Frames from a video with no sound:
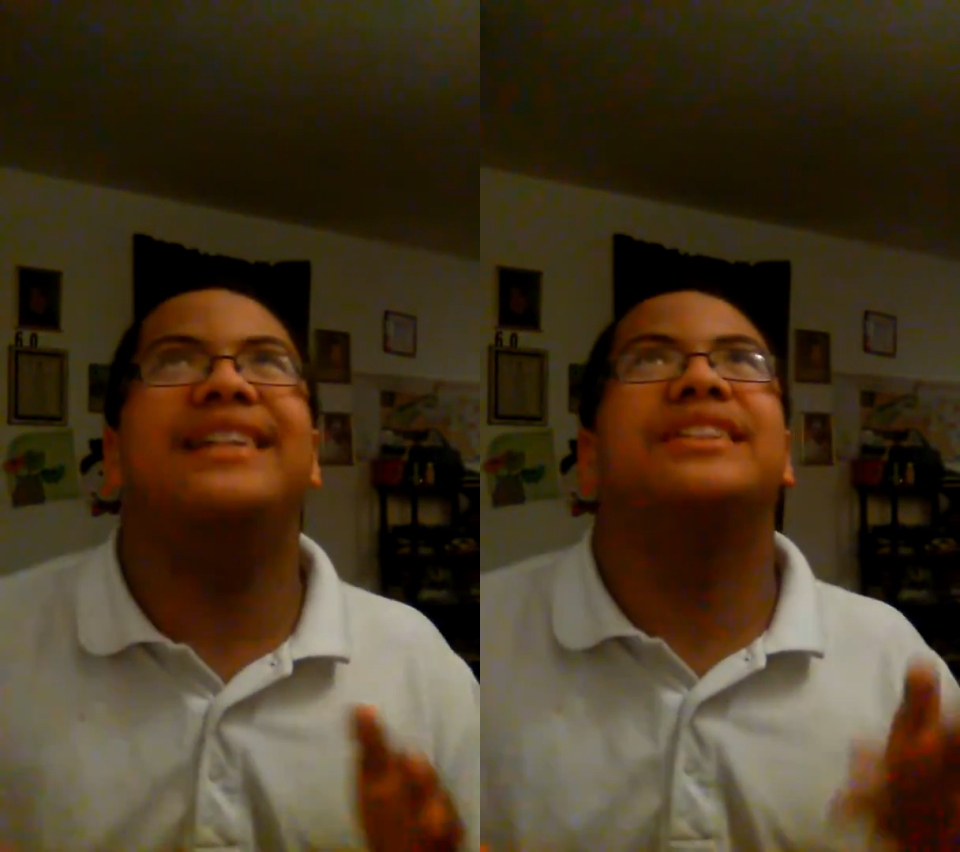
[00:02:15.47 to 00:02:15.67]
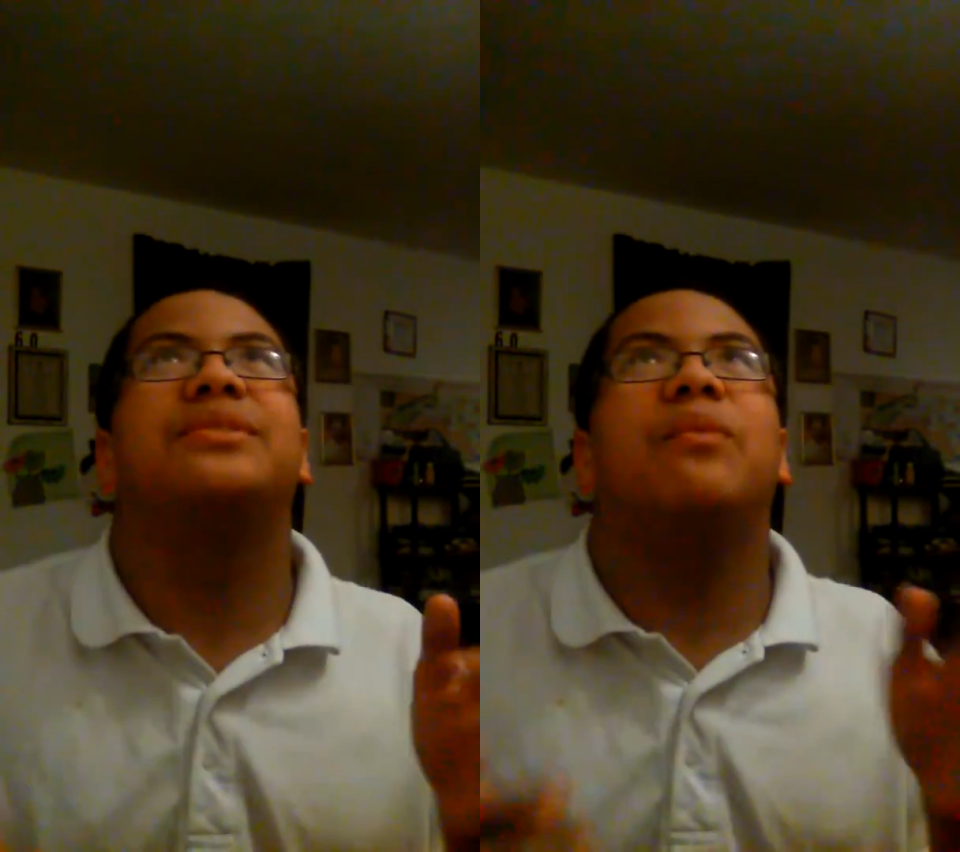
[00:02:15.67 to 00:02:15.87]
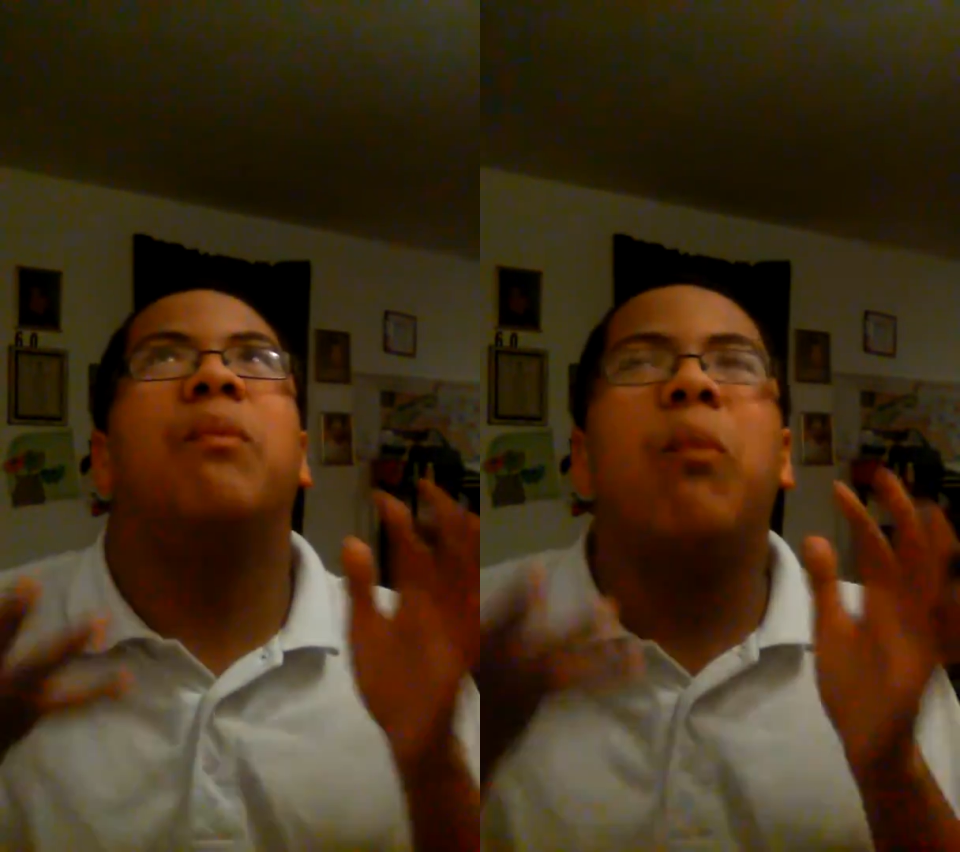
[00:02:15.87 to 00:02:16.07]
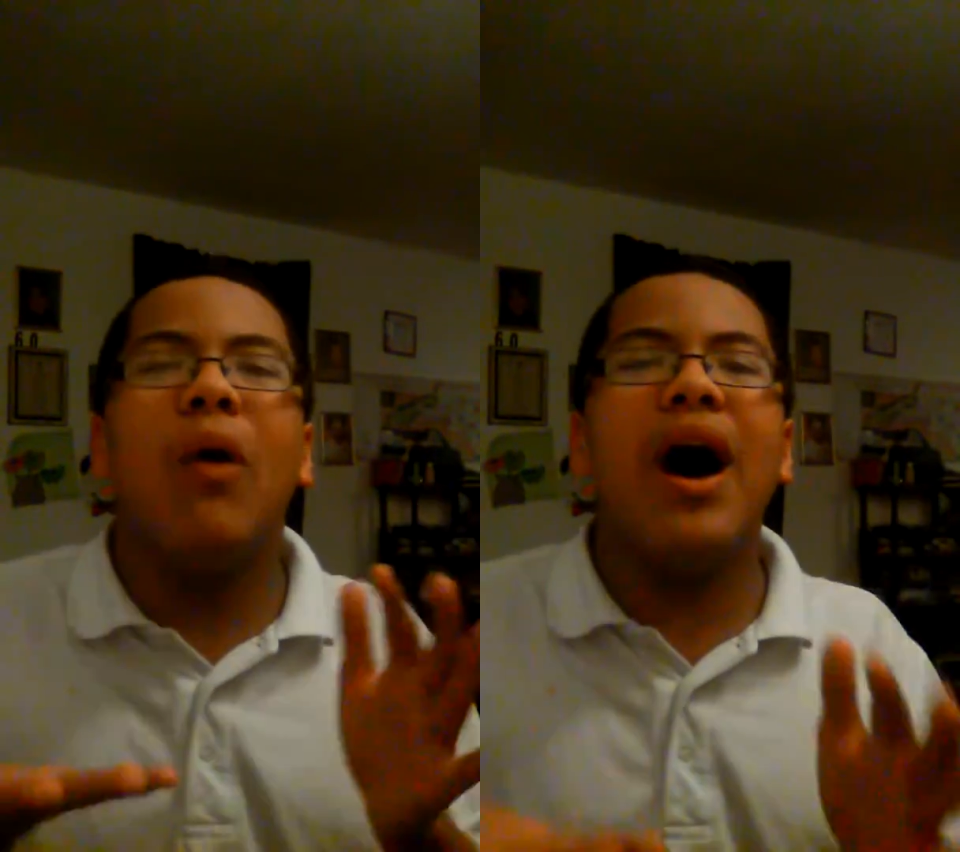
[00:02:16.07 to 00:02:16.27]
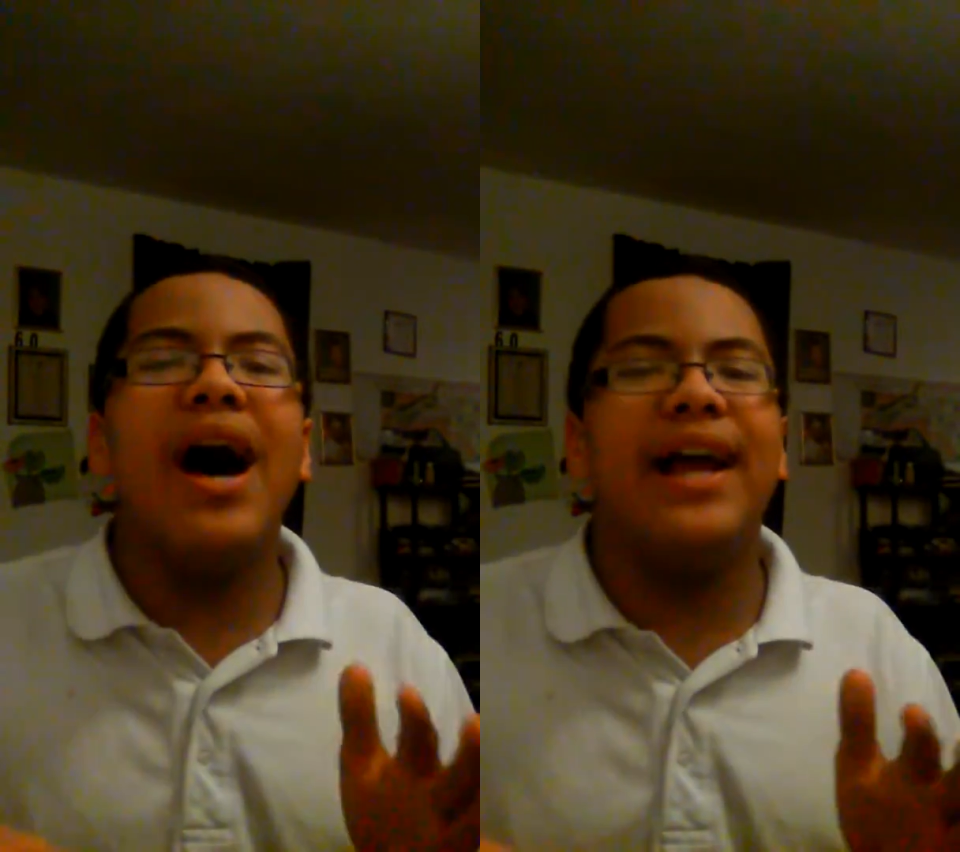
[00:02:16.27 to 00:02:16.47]
Just
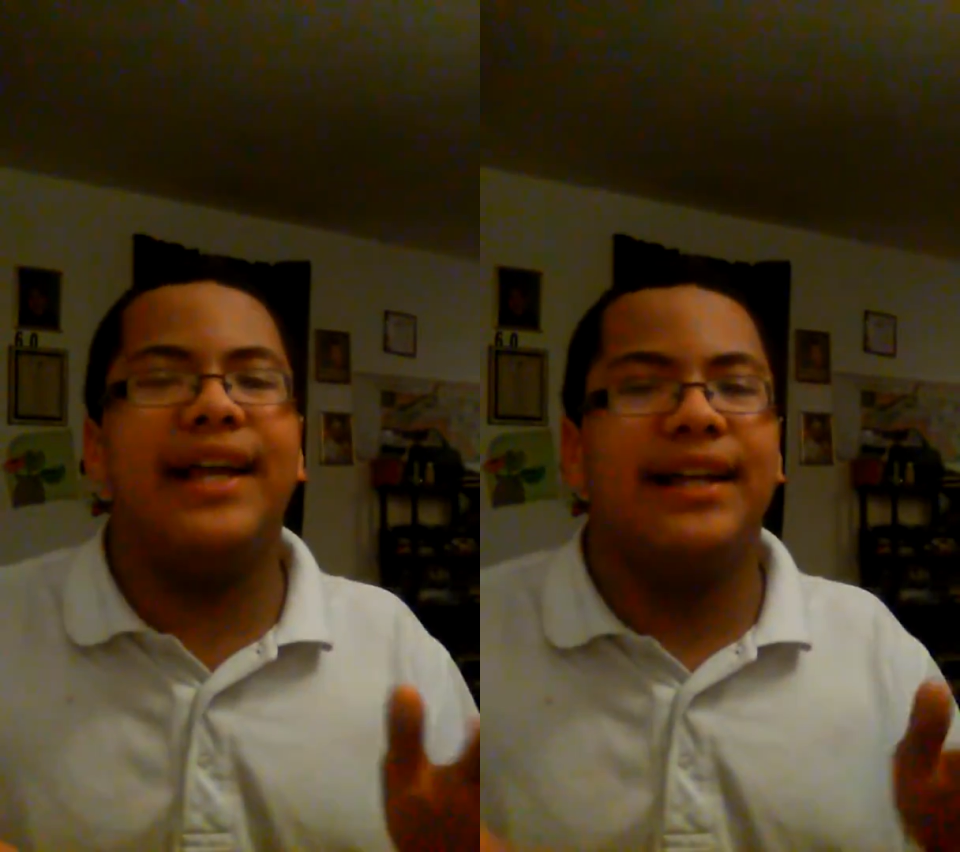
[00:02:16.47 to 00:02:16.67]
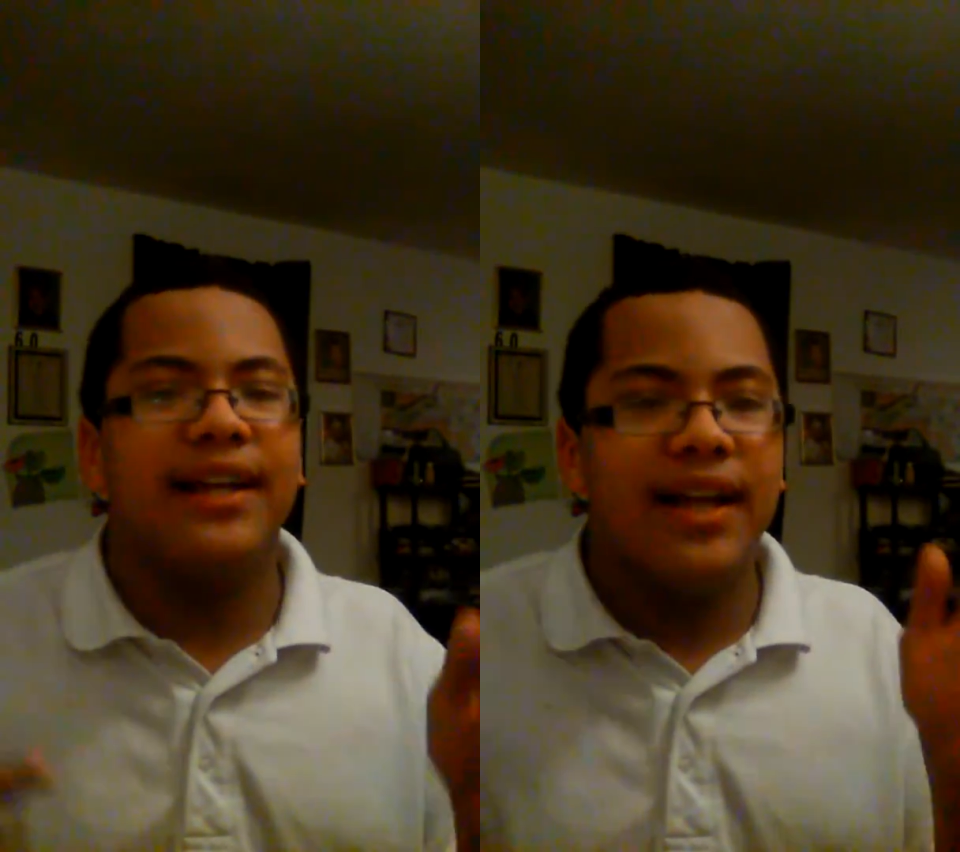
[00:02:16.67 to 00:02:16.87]
why?